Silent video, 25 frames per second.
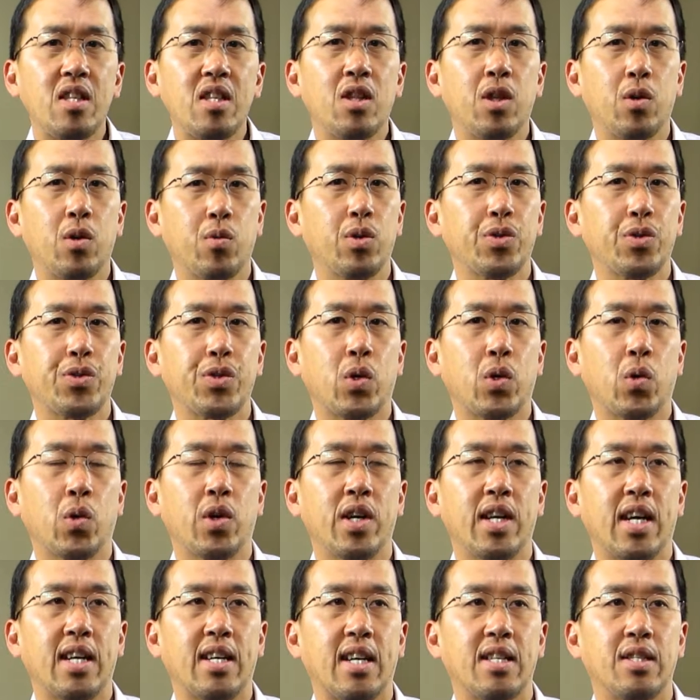The rules of
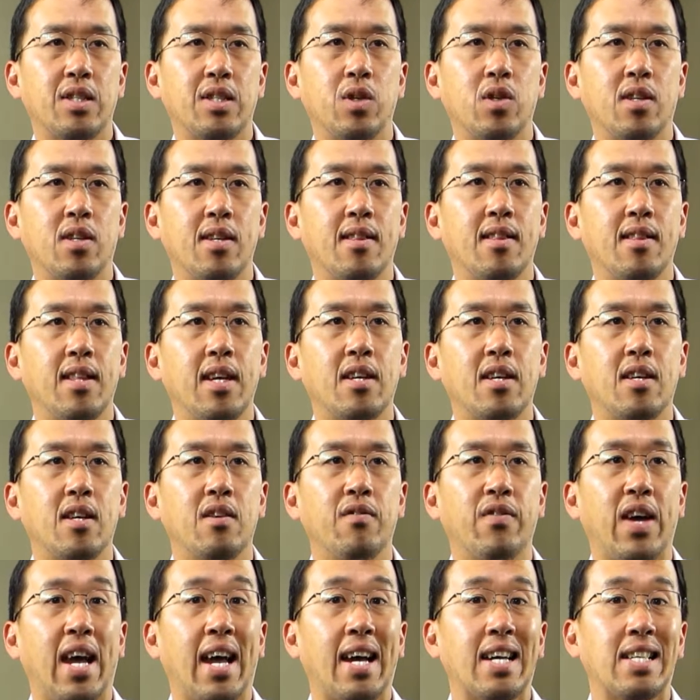court, I guess you can think
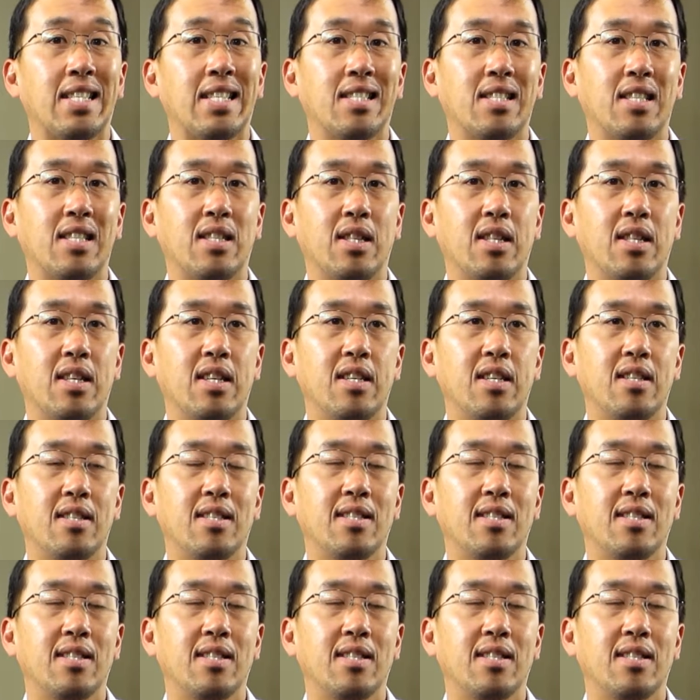of as the